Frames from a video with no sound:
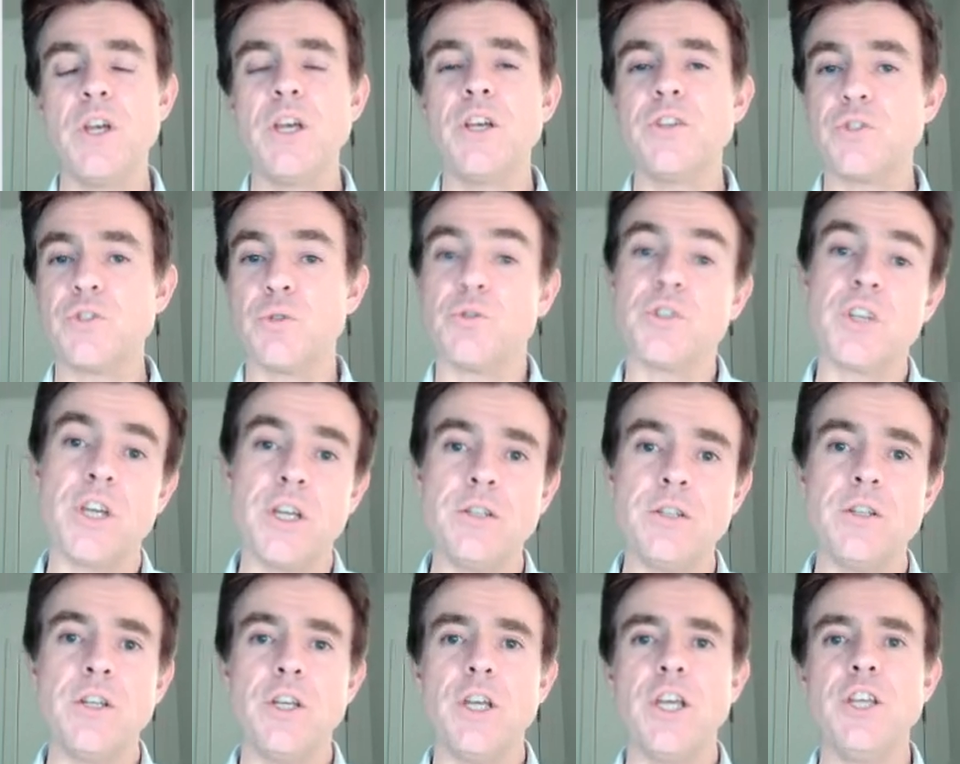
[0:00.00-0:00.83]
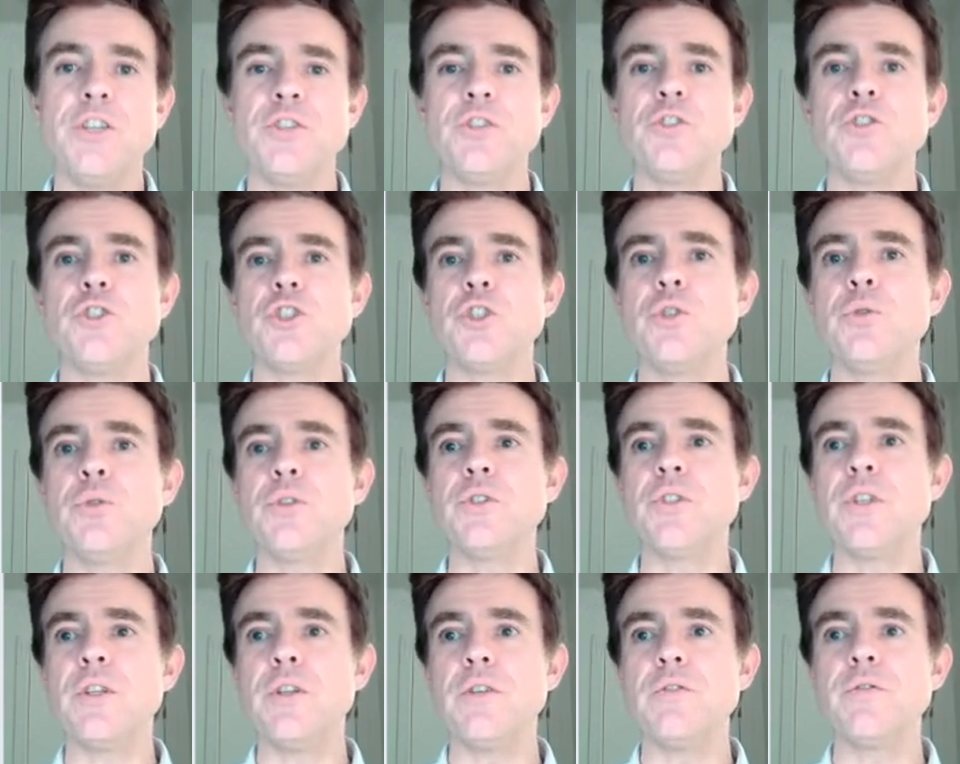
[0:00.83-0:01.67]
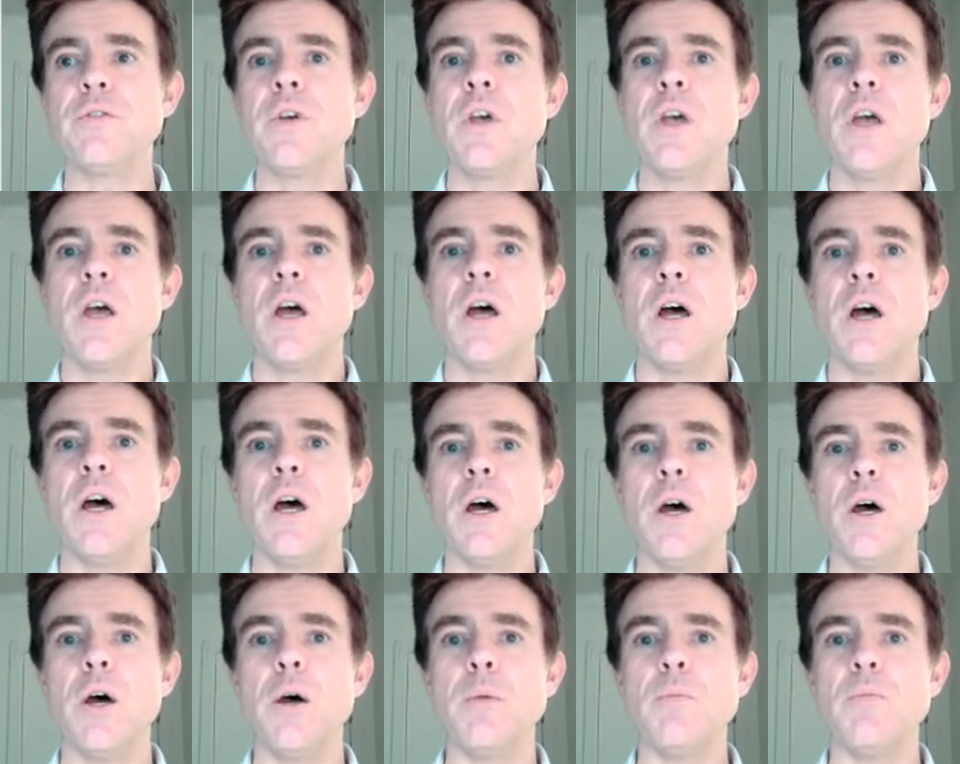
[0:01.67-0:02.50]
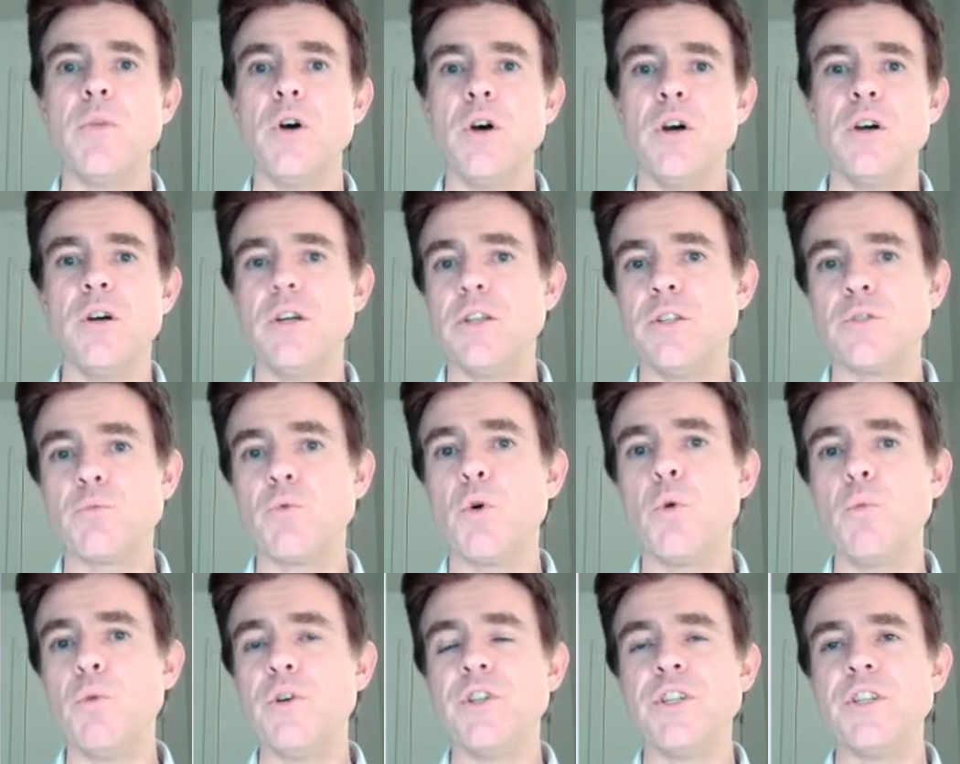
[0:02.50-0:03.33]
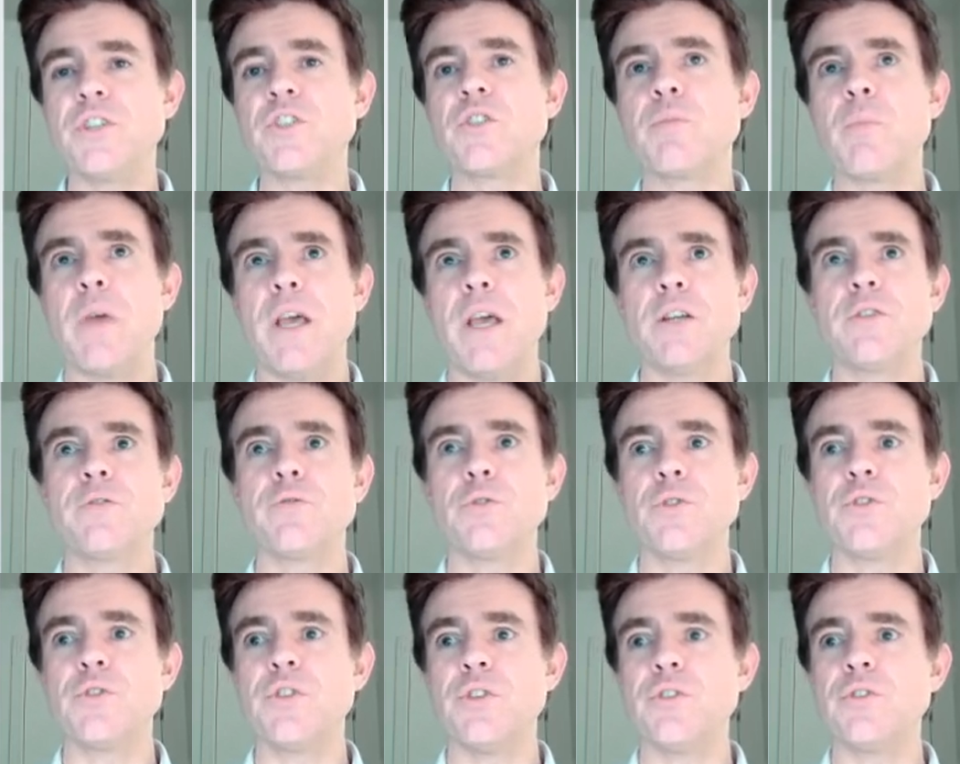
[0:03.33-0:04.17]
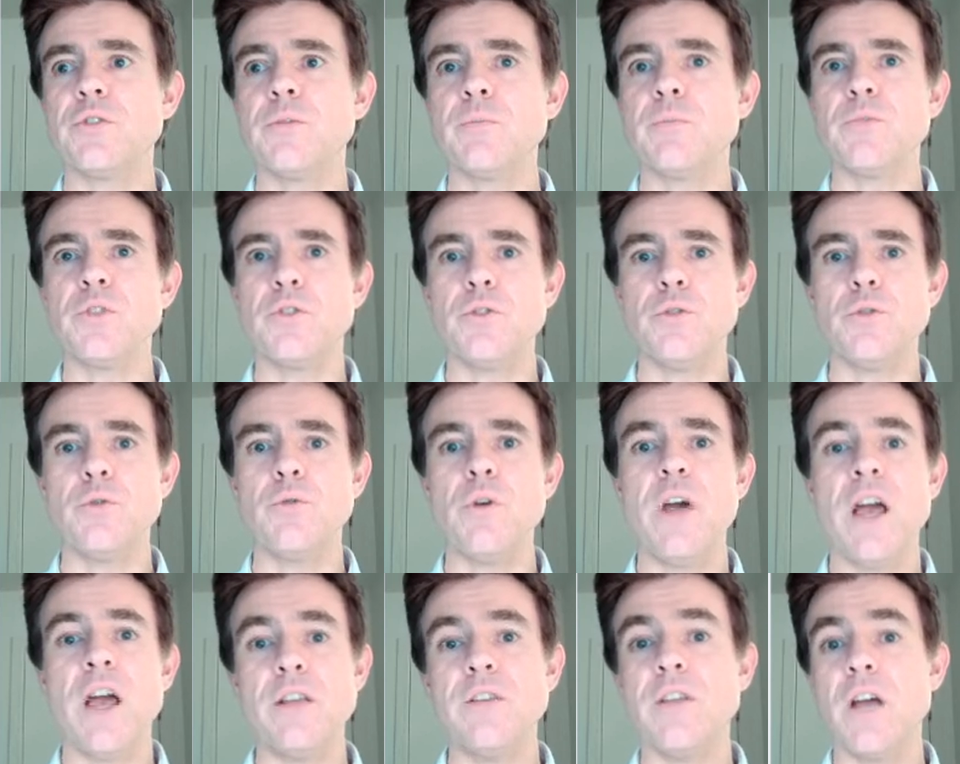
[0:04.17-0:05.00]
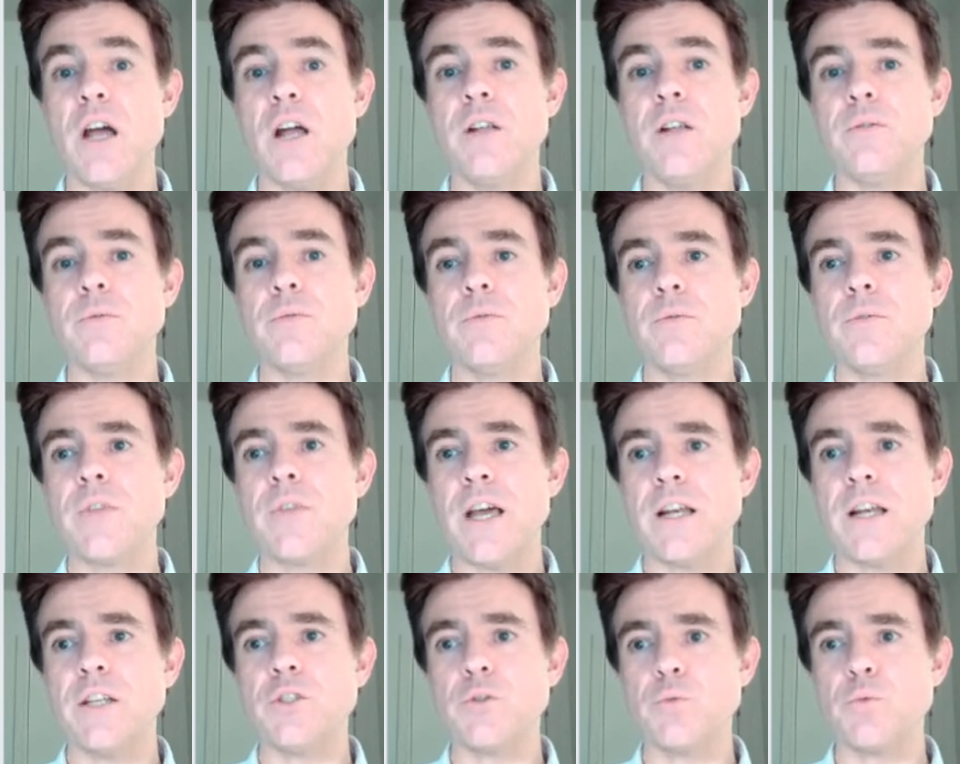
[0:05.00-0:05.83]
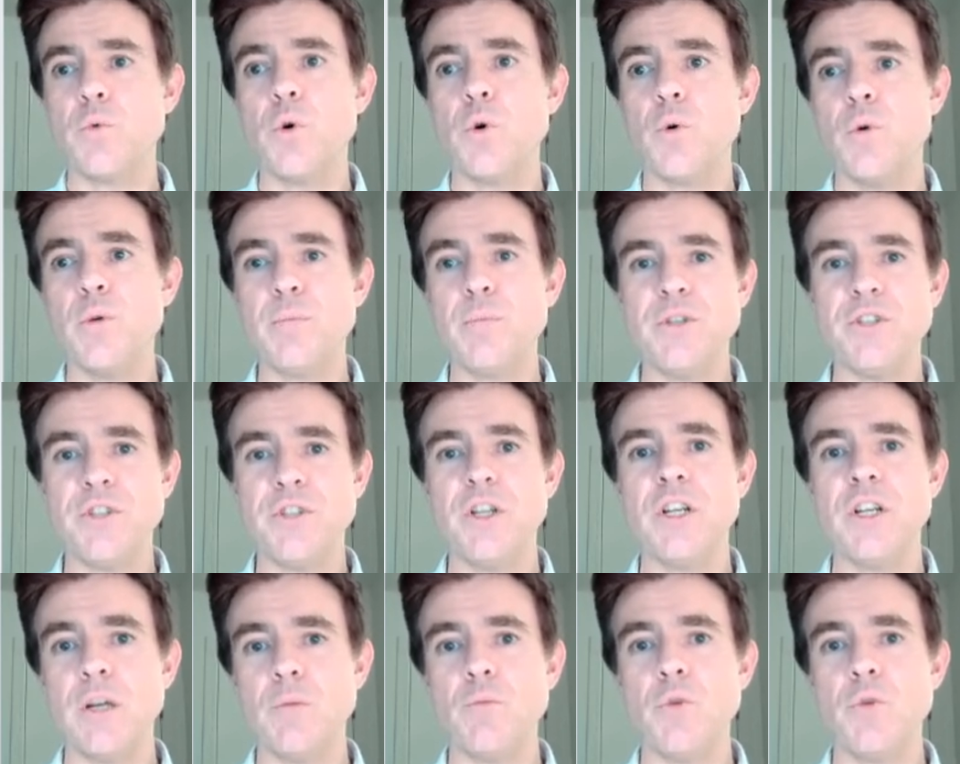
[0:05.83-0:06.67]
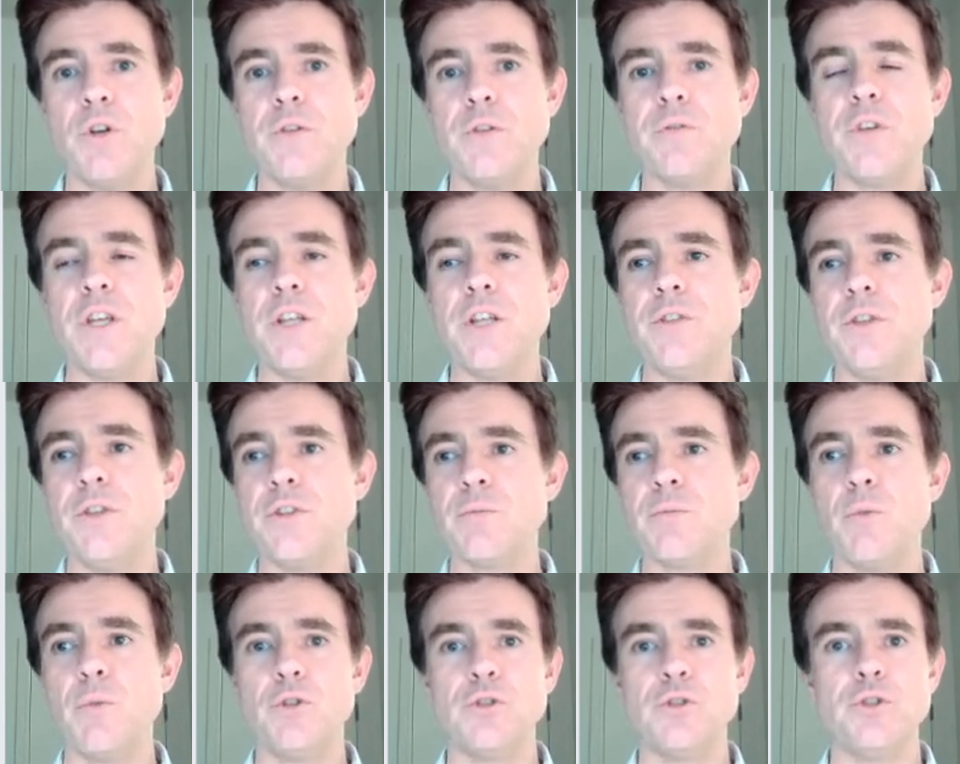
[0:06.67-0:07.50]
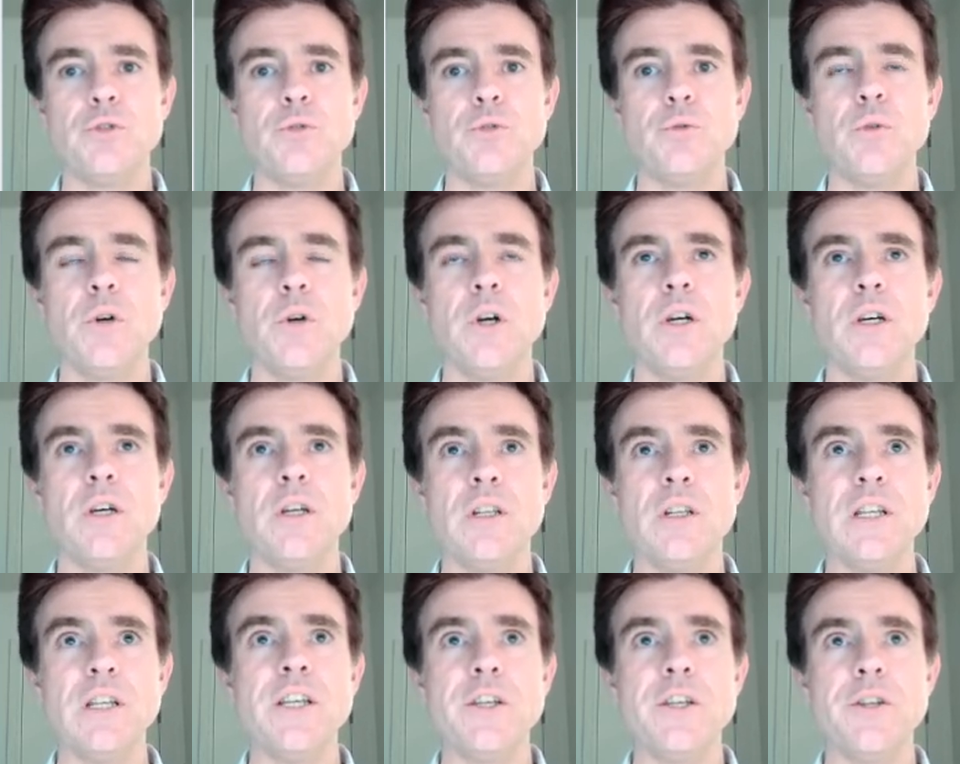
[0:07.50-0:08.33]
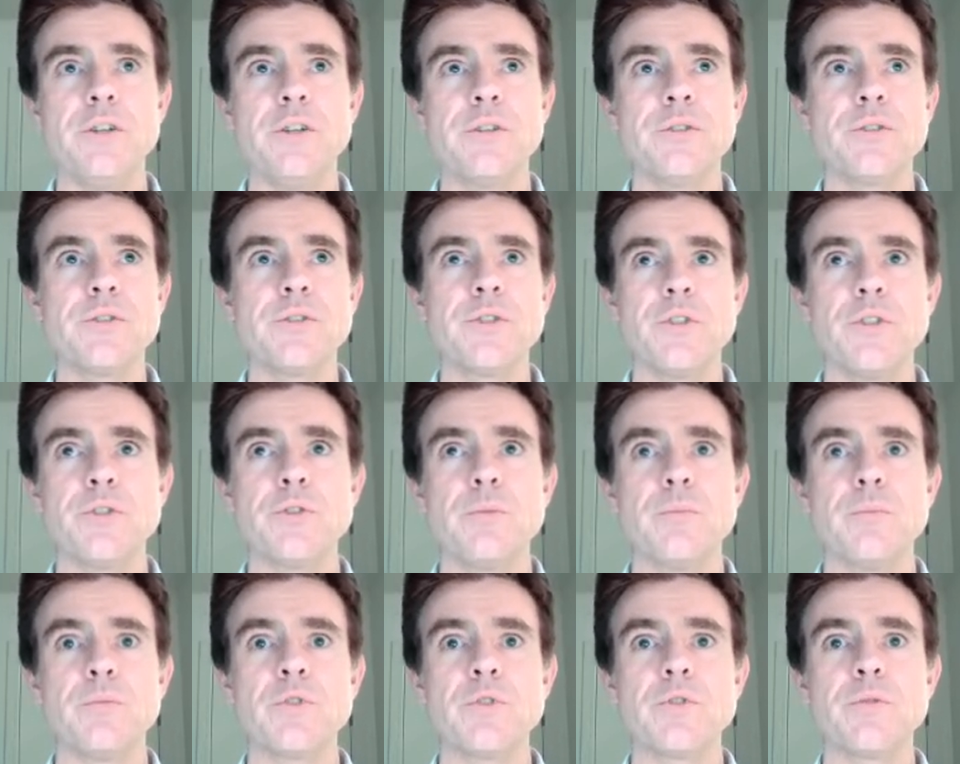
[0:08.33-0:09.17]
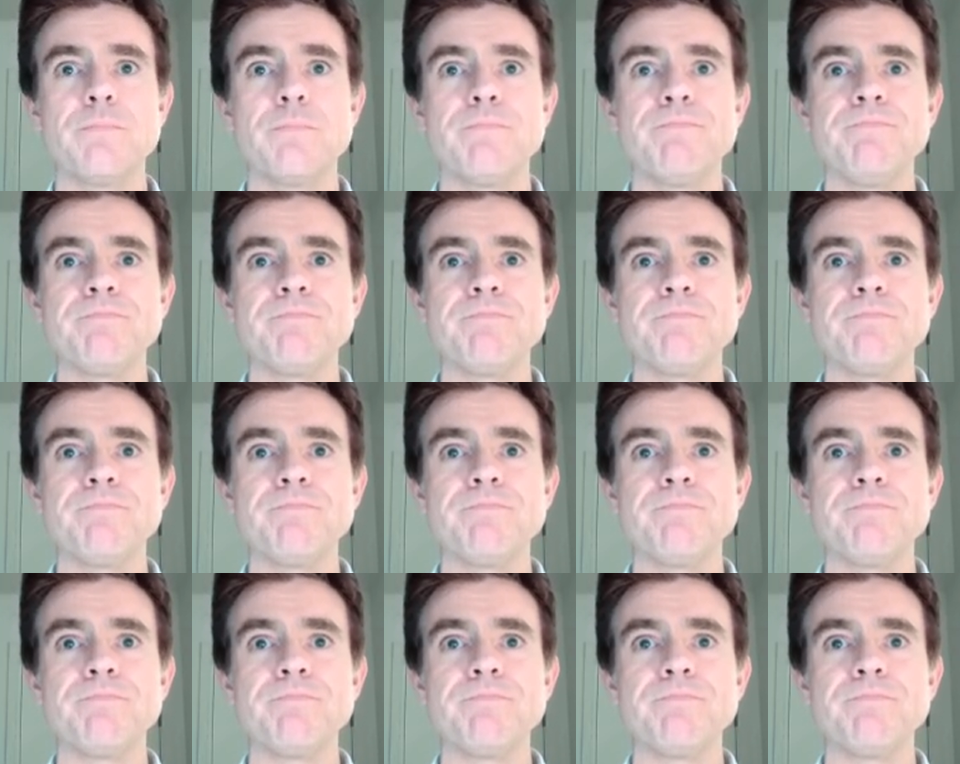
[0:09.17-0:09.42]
So again, it's intuitive, it's what we'd expect for a system to do, and that is what we'll be dealing with in this module, linear systems.